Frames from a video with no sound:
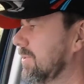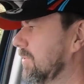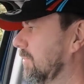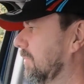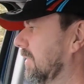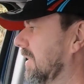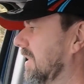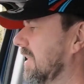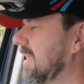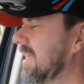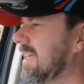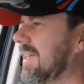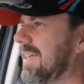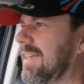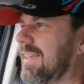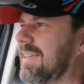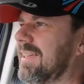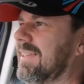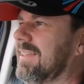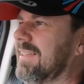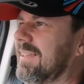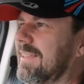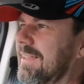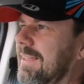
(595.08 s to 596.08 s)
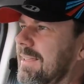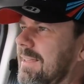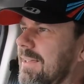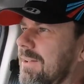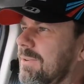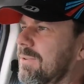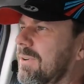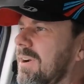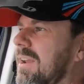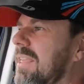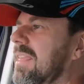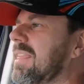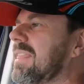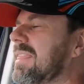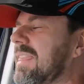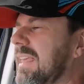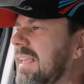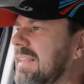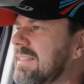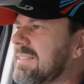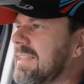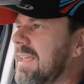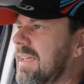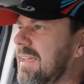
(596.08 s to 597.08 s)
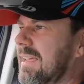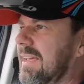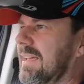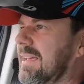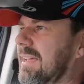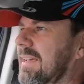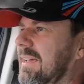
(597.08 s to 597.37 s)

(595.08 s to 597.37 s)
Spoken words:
One of the things that